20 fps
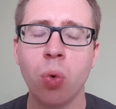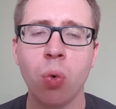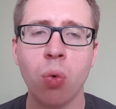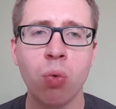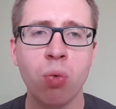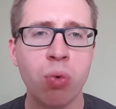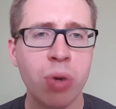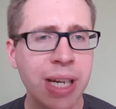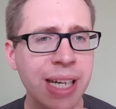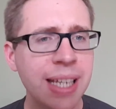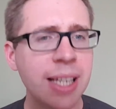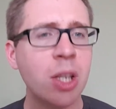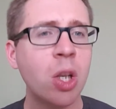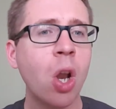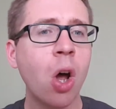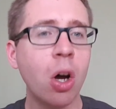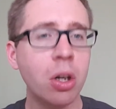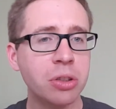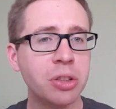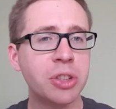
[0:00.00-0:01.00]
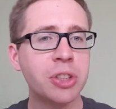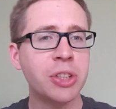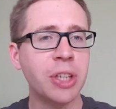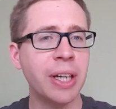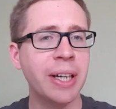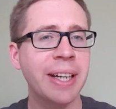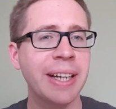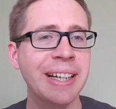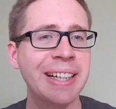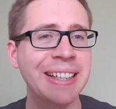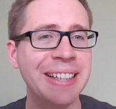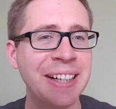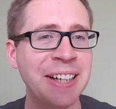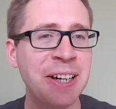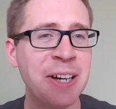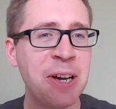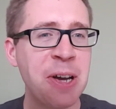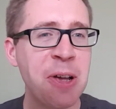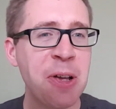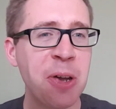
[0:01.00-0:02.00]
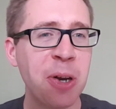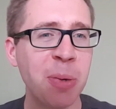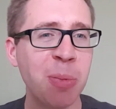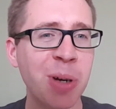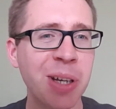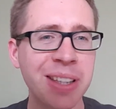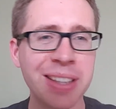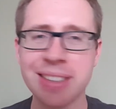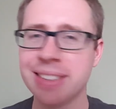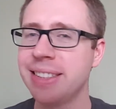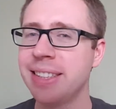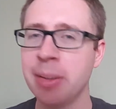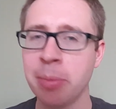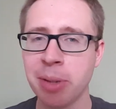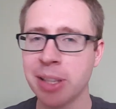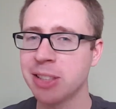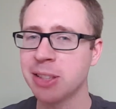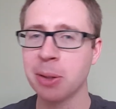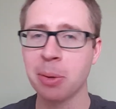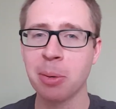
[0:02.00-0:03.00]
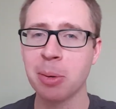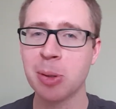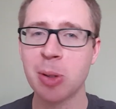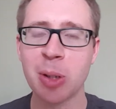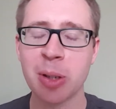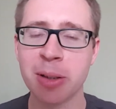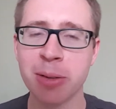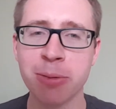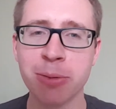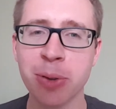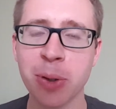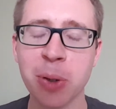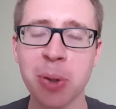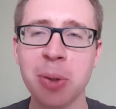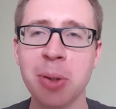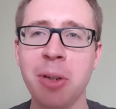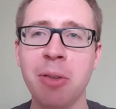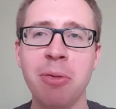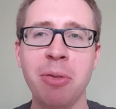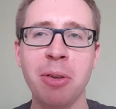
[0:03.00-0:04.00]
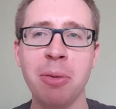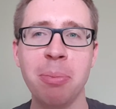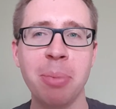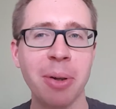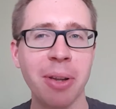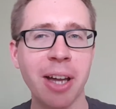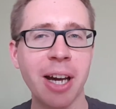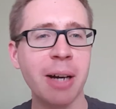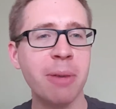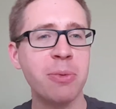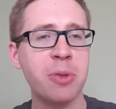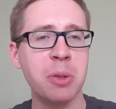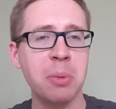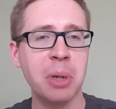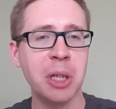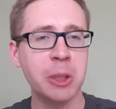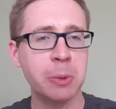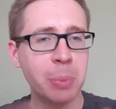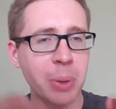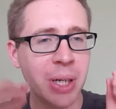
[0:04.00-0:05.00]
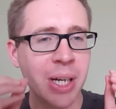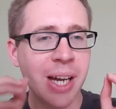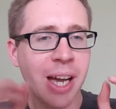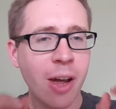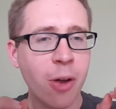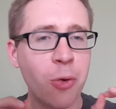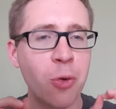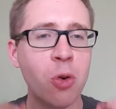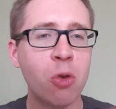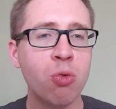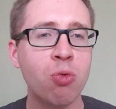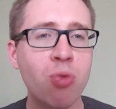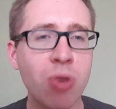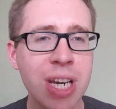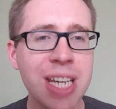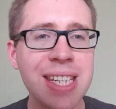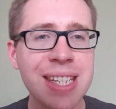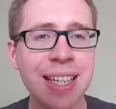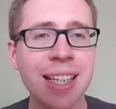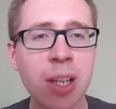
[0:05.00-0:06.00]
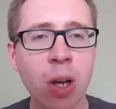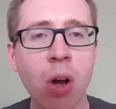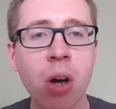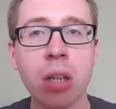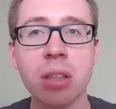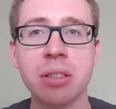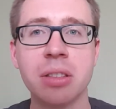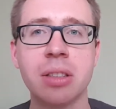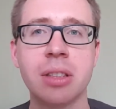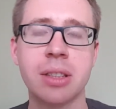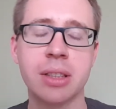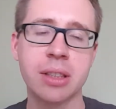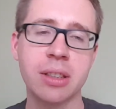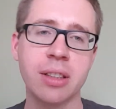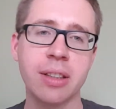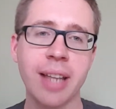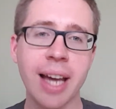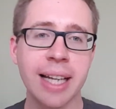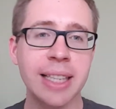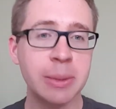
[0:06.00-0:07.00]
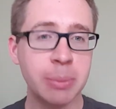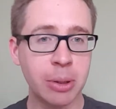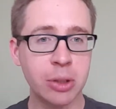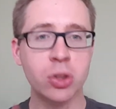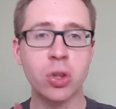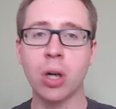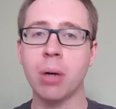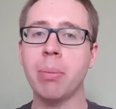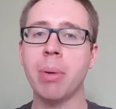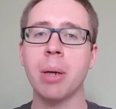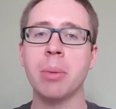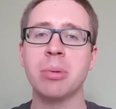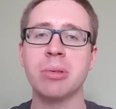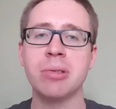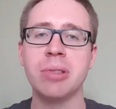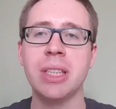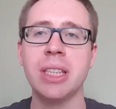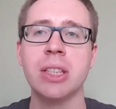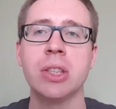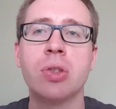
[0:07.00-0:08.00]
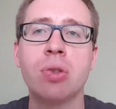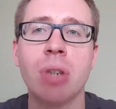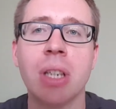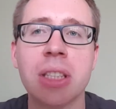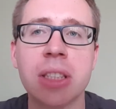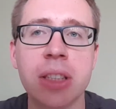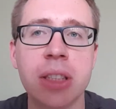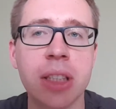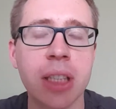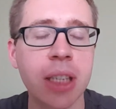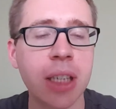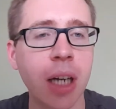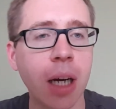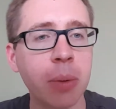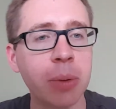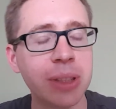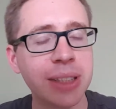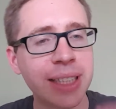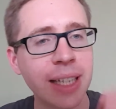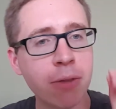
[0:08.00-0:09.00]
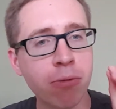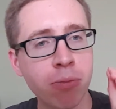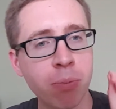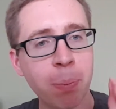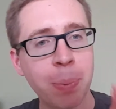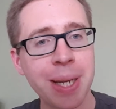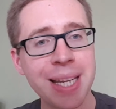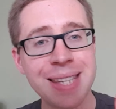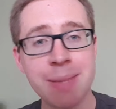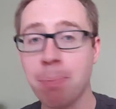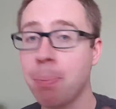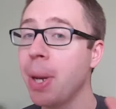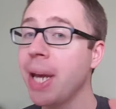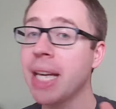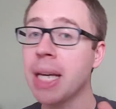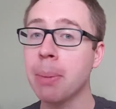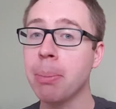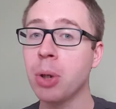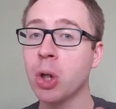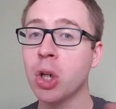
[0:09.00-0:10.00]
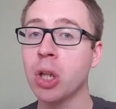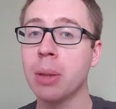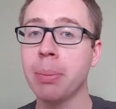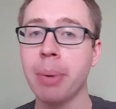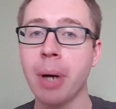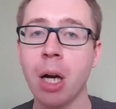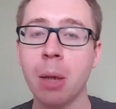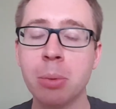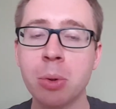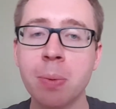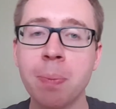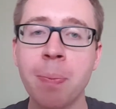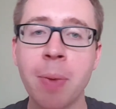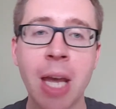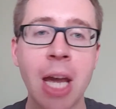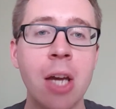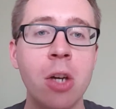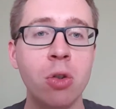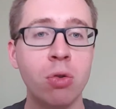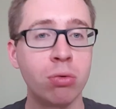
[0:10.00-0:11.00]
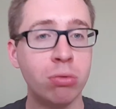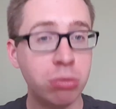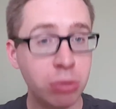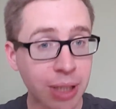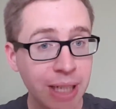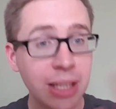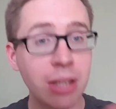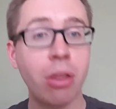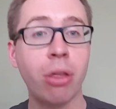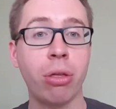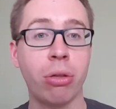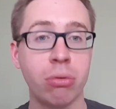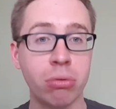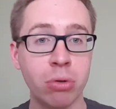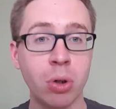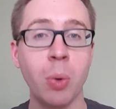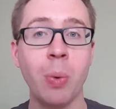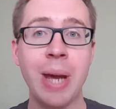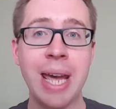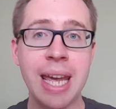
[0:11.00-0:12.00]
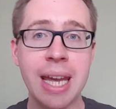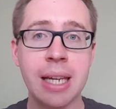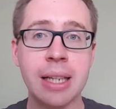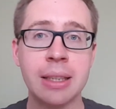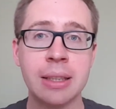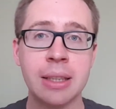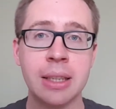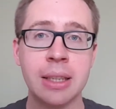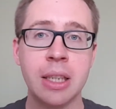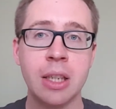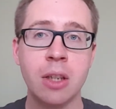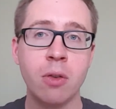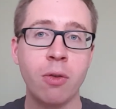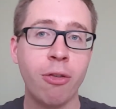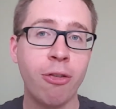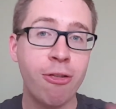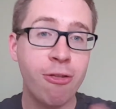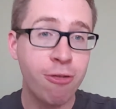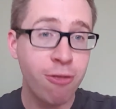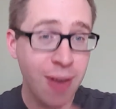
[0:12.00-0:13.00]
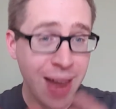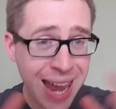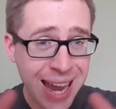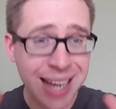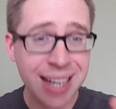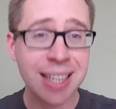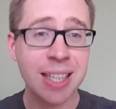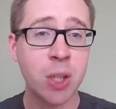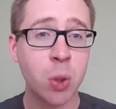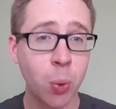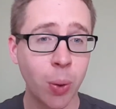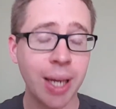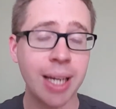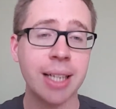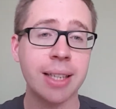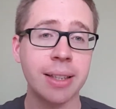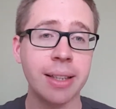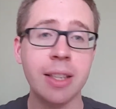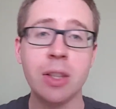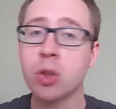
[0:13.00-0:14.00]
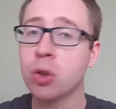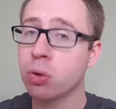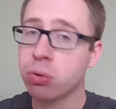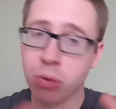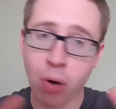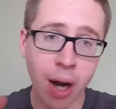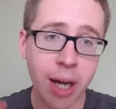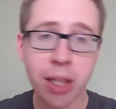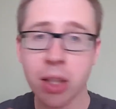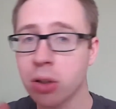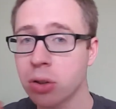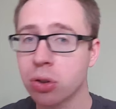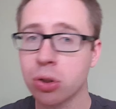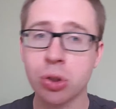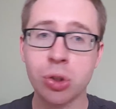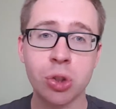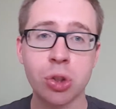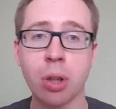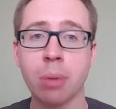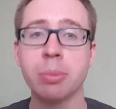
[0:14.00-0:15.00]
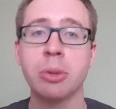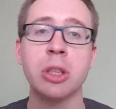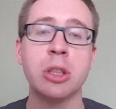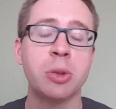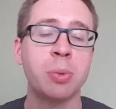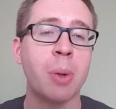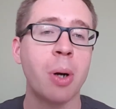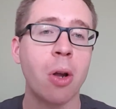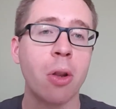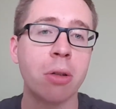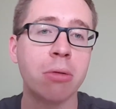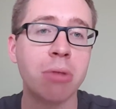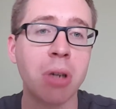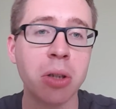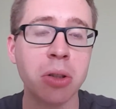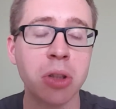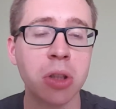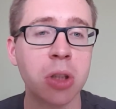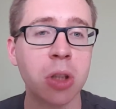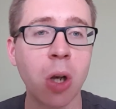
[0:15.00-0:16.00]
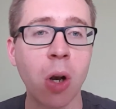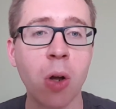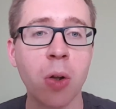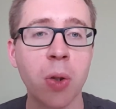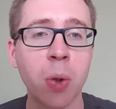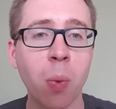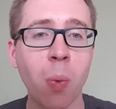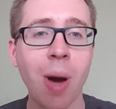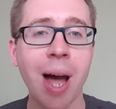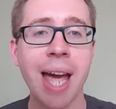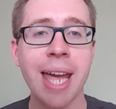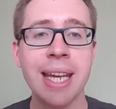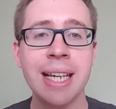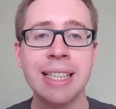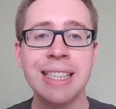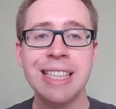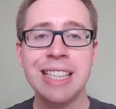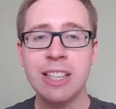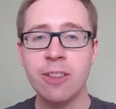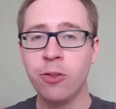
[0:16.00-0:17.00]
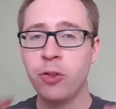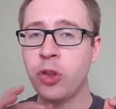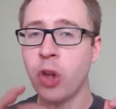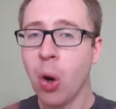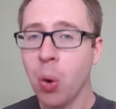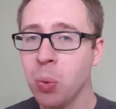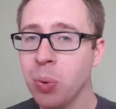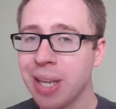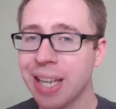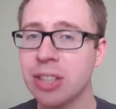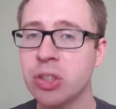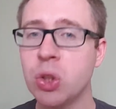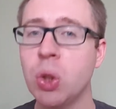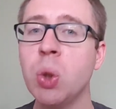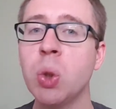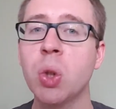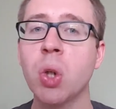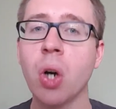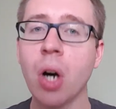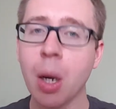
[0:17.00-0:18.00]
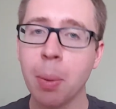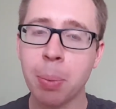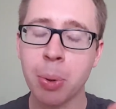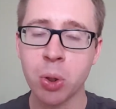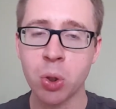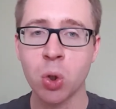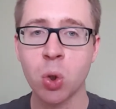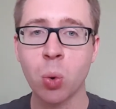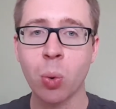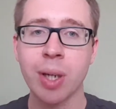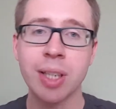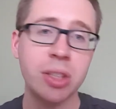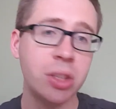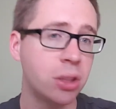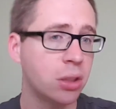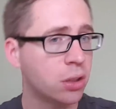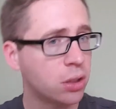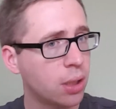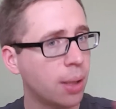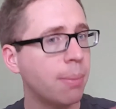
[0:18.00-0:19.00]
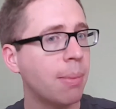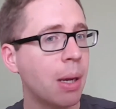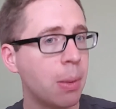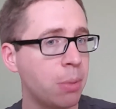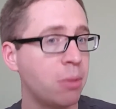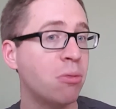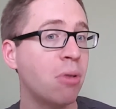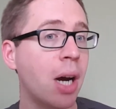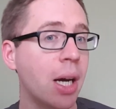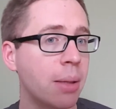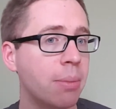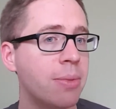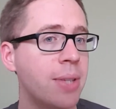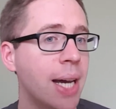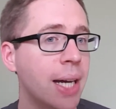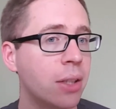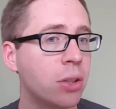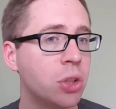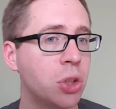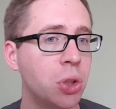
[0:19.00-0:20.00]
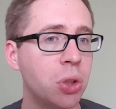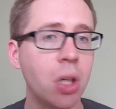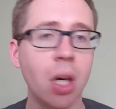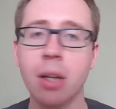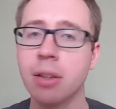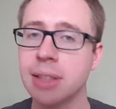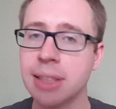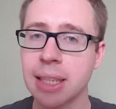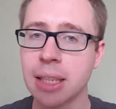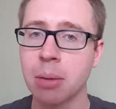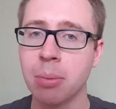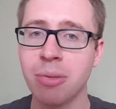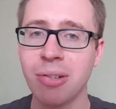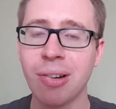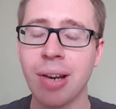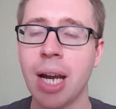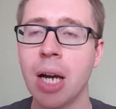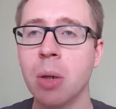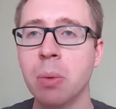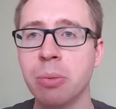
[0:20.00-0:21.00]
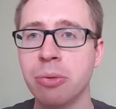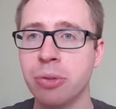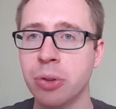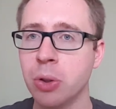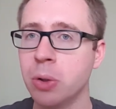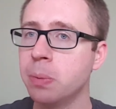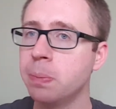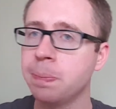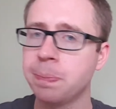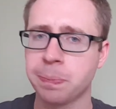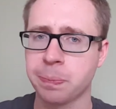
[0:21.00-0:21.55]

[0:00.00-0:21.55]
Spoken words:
Read it lots. You might think, Tim, that's not what I was looking for. You've built that up too much, but read it lots. That is my top Bible reading strategy. I would say pick a book of the Bible, read through it fairly quickly. Try not to stop to smell all the roses along the way. Don't get too caught up on your questions, though. Maybe write them down as you go, because that can be very helpful.